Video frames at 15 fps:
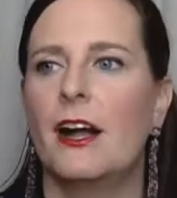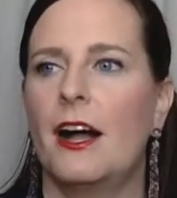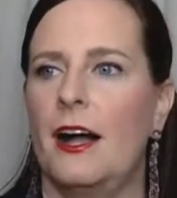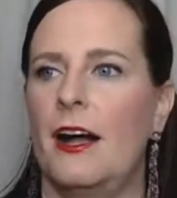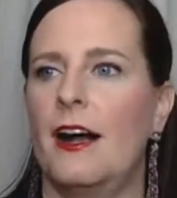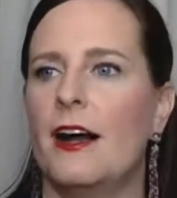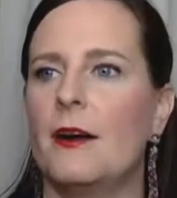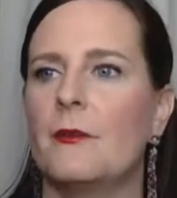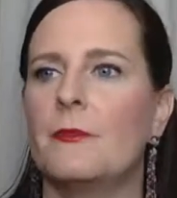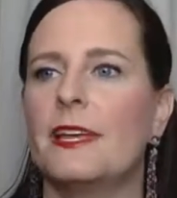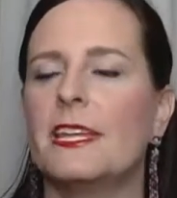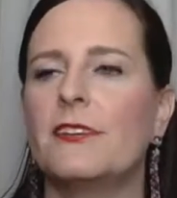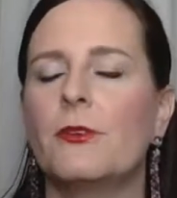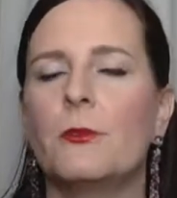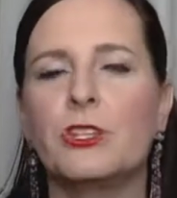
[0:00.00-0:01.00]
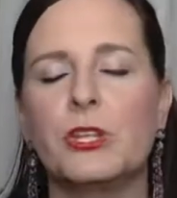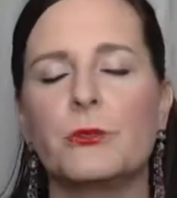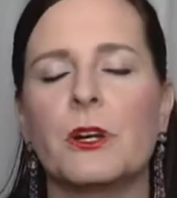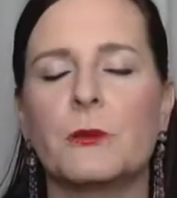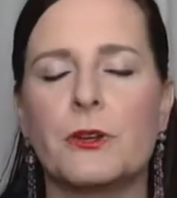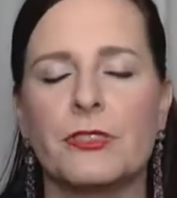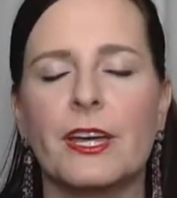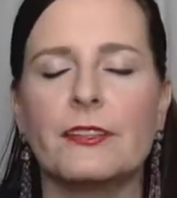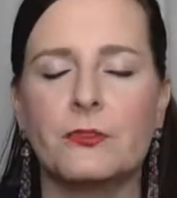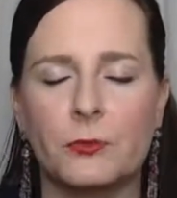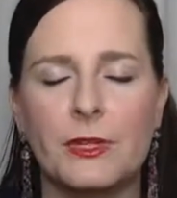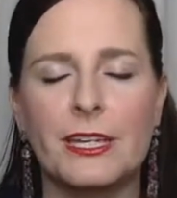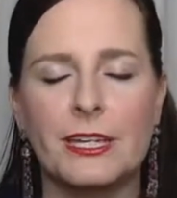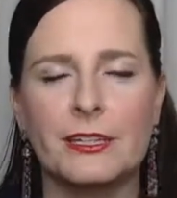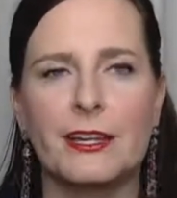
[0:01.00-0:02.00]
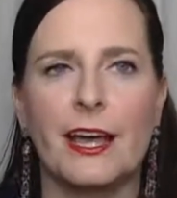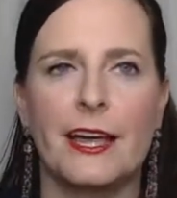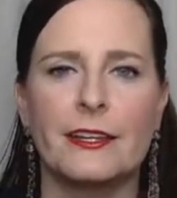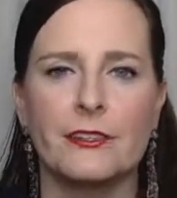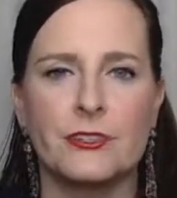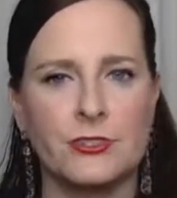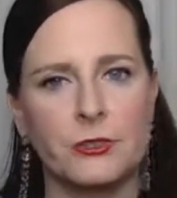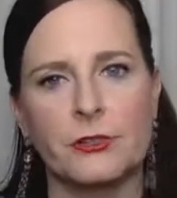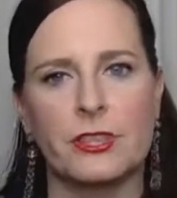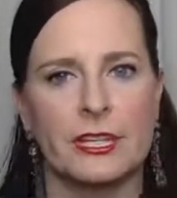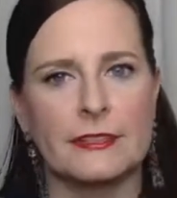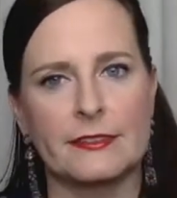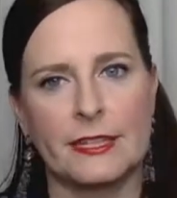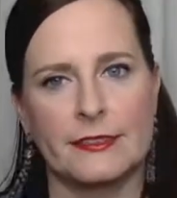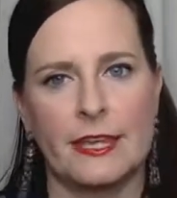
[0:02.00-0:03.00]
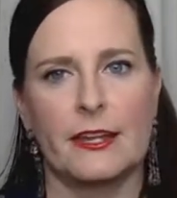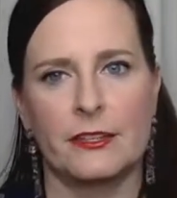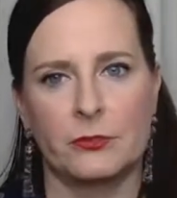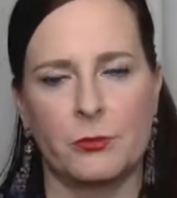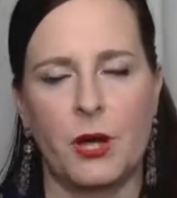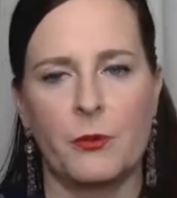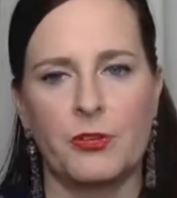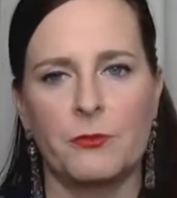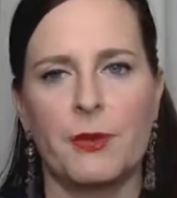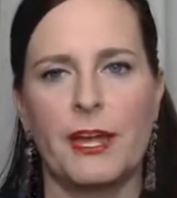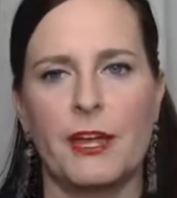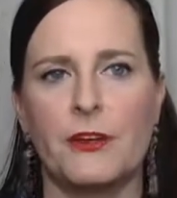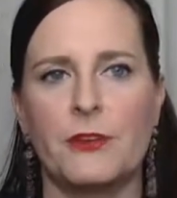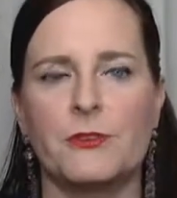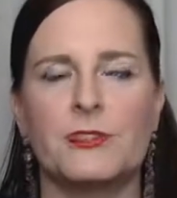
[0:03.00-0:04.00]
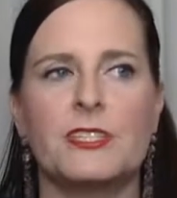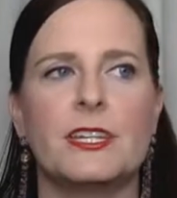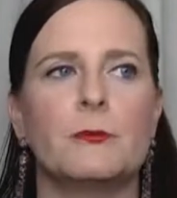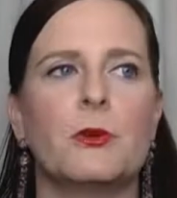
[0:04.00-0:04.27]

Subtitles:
And even when you work with us, we can kind of do things like that as well with my own team.